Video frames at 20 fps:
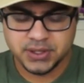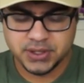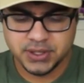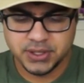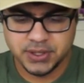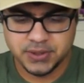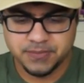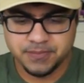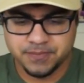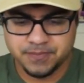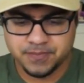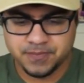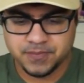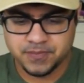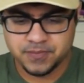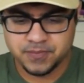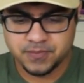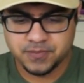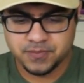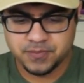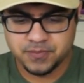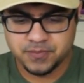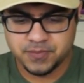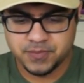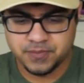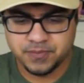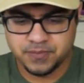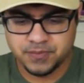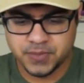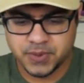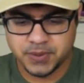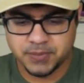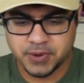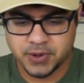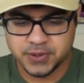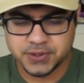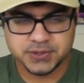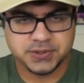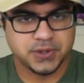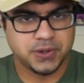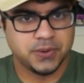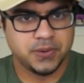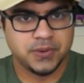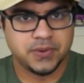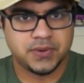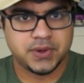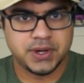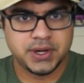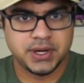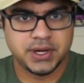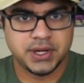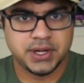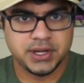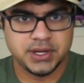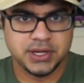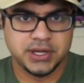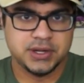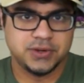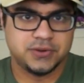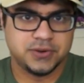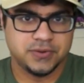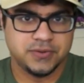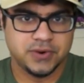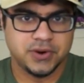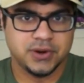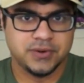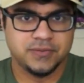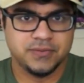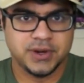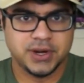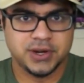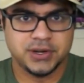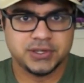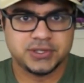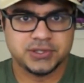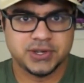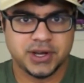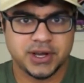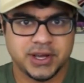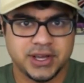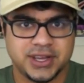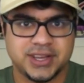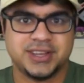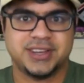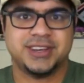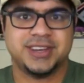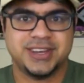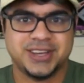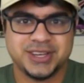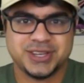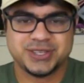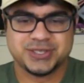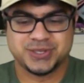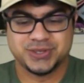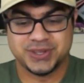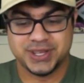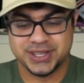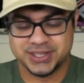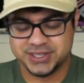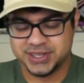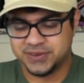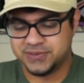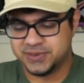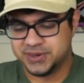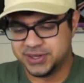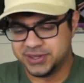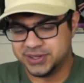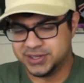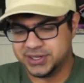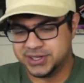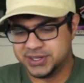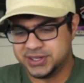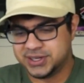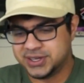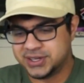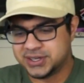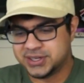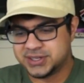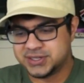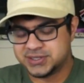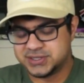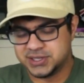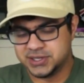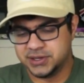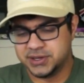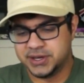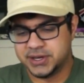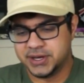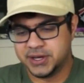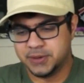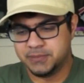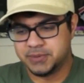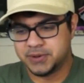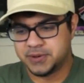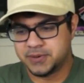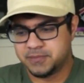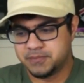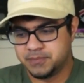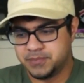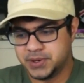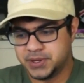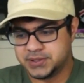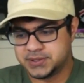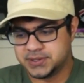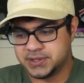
I'm also an introvert and very shy, so that definitely didn't help. But